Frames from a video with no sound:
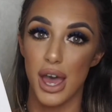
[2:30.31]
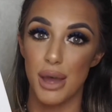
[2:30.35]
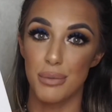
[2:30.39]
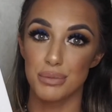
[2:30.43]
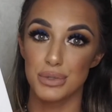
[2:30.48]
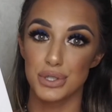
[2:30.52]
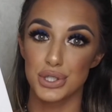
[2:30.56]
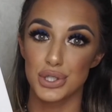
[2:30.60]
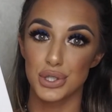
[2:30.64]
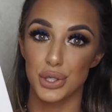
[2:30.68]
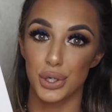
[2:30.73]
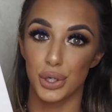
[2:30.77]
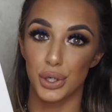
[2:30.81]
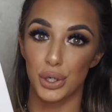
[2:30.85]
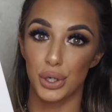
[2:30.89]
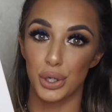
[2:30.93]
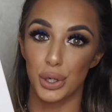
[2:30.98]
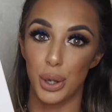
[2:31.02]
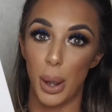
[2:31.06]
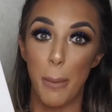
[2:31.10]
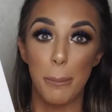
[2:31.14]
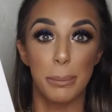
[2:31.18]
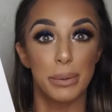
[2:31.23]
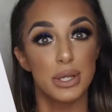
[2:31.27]

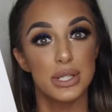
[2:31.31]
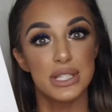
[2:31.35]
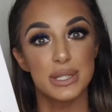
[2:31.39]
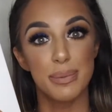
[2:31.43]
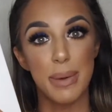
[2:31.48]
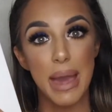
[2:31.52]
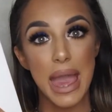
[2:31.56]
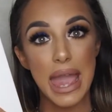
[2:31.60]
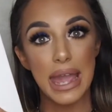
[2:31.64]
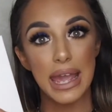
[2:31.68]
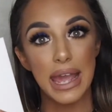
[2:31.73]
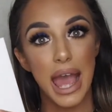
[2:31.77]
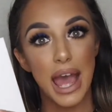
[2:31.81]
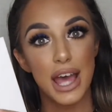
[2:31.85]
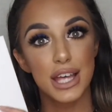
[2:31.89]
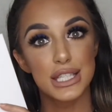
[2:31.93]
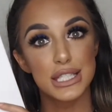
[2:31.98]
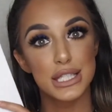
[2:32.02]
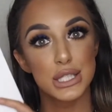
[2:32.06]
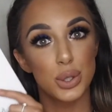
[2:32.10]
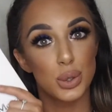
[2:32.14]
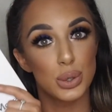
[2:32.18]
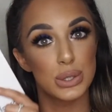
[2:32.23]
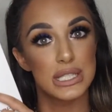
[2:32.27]
So Beauty Bay
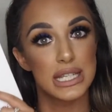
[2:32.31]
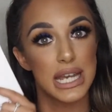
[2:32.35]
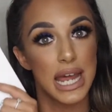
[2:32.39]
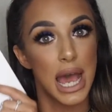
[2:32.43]
sorted